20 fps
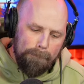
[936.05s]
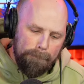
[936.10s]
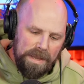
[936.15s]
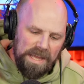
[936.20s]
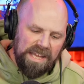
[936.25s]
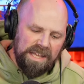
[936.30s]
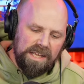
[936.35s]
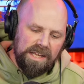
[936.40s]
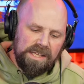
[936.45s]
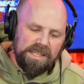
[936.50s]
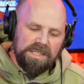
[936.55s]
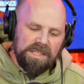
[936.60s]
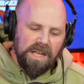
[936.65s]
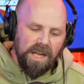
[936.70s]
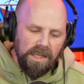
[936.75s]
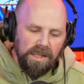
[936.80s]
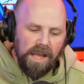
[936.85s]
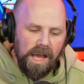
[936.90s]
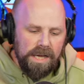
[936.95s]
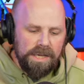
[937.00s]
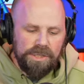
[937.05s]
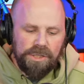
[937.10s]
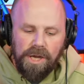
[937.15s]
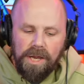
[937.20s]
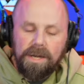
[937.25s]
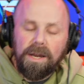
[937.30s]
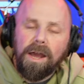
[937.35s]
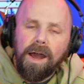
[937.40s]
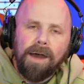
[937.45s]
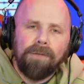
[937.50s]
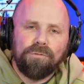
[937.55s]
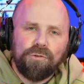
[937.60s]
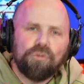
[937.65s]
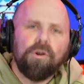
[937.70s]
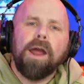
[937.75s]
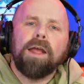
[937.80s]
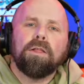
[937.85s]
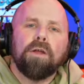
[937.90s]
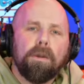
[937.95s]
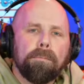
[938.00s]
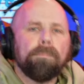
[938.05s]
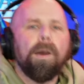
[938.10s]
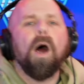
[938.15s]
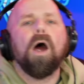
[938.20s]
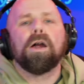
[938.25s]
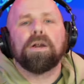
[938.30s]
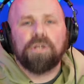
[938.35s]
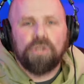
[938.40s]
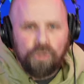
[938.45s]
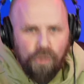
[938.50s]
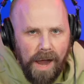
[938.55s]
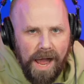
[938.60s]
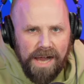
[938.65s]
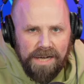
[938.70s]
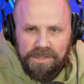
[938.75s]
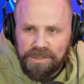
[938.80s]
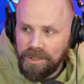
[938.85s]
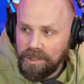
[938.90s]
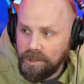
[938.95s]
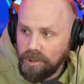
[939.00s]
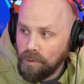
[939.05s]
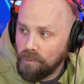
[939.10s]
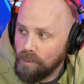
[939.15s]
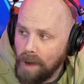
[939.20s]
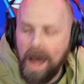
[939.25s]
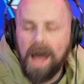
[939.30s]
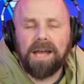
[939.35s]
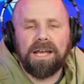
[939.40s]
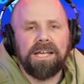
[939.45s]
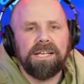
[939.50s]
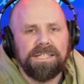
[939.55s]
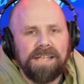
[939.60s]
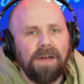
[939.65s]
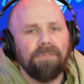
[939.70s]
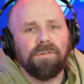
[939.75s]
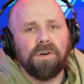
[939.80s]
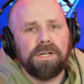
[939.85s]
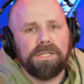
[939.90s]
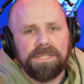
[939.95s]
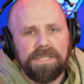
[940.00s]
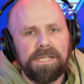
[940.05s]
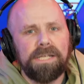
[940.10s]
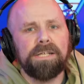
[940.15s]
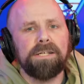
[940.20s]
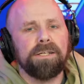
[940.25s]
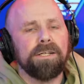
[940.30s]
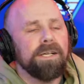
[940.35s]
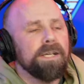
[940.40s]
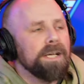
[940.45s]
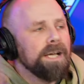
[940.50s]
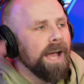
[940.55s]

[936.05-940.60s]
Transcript: biggest collection of trailer park trash that The Rock has ever seen.